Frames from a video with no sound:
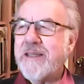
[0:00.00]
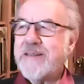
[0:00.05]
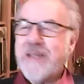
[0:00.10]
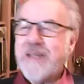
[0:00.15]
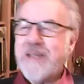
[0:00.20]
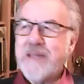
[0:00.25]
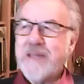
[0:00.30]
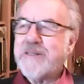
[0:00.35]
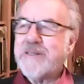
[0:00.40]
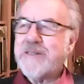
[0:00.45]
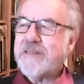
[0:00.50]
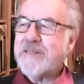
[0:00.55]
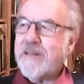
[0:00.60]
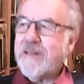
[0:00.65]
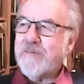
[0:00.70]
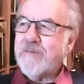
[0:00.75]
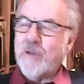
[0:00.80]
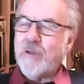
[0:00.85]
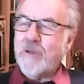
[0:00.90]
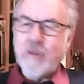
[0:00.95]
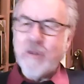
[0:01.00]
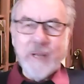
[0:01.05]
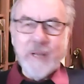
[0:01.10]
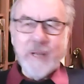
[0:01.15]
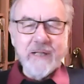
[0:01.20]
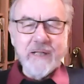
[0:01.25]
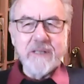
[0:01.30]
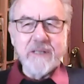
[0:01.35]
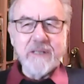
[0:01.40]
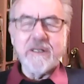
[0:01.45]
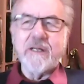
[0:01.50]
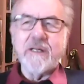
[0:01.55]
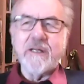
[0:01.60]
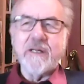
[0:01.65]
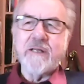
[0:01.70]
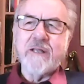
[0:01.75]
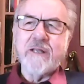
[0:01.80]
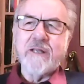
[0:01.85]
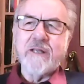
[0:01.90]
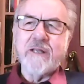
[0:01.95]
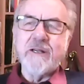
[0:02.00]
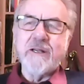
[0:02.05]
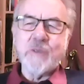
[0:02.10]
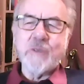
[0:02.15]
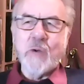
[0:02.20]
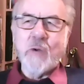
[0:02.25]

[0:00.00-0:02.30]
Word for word: it's, I've thought about this. It, it, it's quite